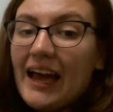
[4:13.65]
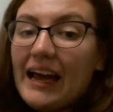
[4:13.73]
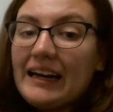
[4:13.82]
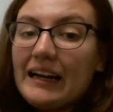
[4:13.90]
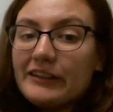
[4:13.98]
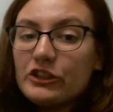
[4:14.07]

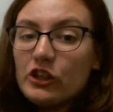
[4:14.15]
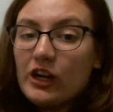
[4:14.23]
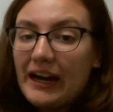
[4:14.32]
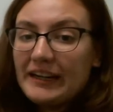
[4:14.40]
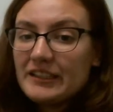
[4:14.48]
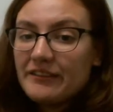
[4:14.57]
and I was
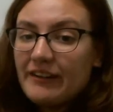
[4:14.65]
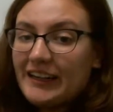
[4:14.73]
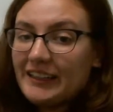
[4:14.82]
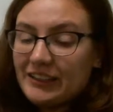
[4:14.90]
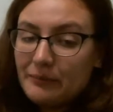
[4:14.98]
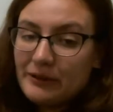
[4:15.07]
trying to find
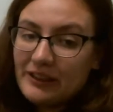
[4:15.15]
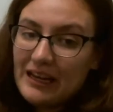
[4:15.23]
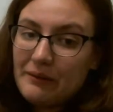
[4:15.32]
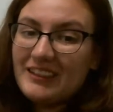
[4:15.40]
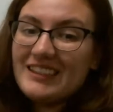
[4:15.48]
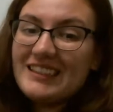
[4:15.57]
a number
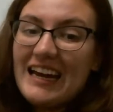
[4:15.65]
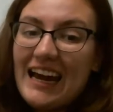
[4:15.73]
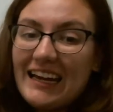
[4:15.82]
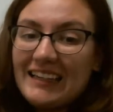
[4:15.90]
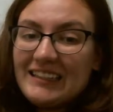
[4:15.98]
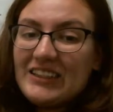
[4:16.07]
that was
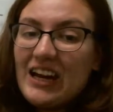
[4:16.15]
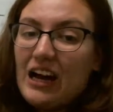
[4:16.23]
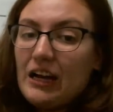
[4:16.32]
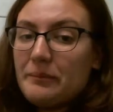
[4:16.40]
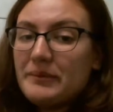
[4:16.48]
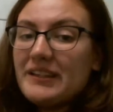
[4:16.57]
10
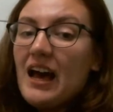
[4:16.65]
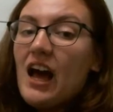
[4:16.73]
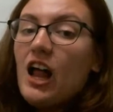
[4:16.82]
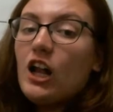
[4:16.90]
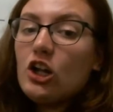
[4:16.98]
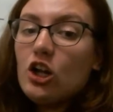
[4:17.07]
times
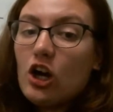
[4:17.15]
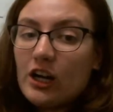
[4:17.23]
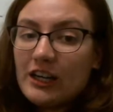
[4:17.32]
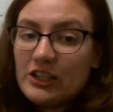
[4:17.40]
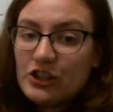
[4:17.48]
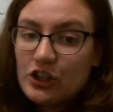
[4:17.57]

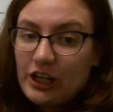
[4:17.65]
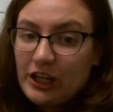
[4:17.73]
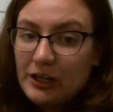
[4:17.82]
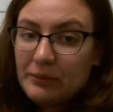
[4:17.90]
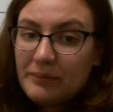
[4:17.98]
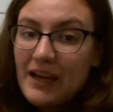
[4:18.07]

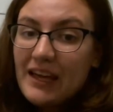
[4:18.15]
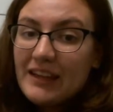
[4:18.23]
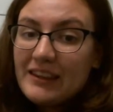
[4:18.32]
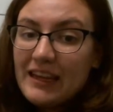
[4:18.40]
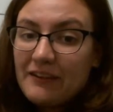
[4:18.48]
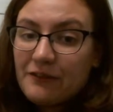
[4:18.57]
larger
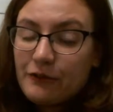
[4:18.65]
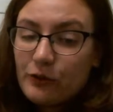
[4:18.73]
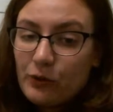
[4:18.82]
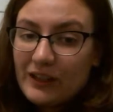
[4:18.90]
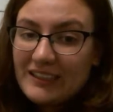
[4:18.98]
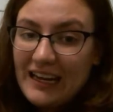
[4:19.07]
than
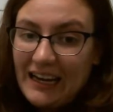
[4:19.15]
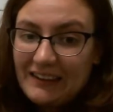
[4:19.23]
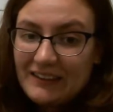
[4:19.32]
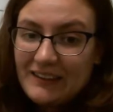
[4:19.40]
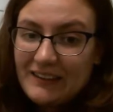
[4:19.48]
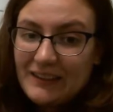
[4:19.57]
4/10.